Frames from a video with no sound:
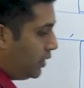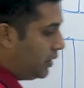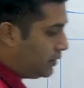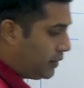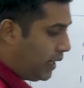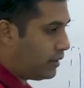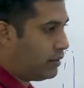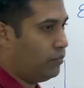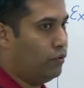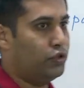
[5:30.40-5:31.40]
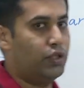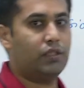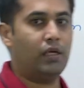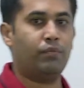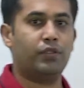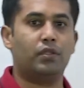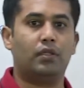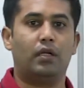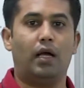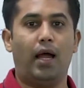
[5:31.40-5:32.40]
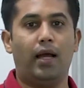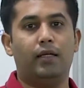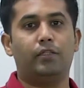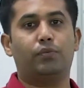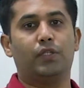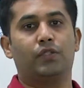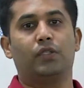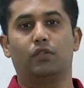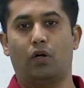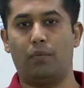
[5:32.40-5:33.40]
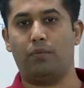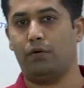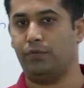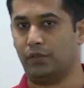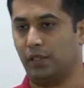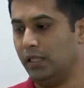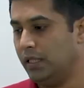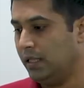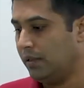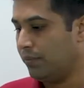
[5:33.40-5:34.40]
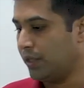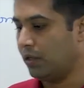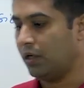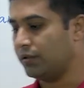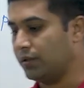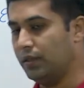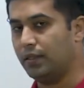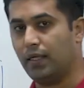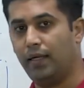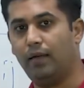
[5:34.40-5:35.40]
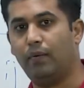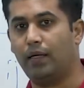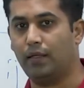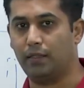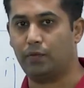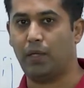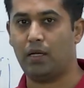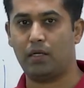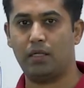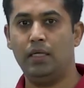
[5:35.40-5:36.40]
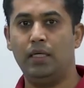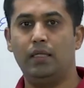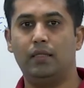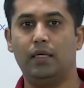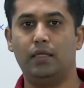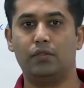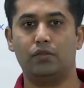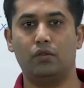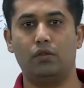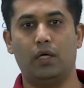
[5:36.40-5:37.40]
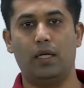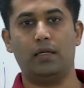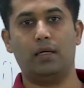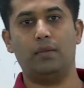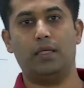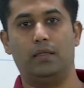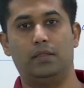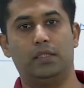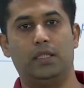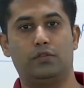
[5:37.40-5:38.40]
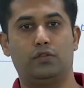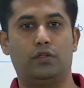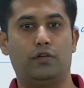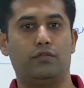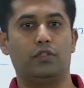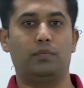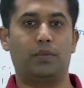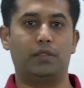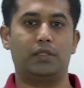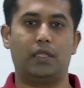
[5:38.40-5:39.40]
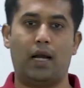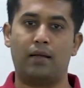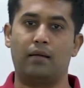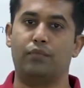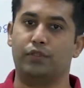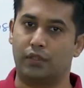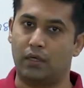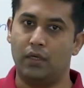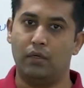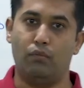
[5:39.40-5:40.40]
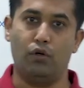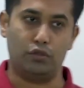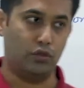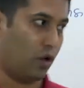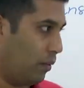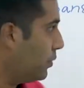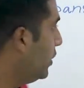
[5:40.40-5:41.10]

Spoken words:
it does that, both its temperature and its pressure drop, obviously, because it is an adiabatic expansion. There is no incoming energy, and so therefore the pressure and temperature both drop.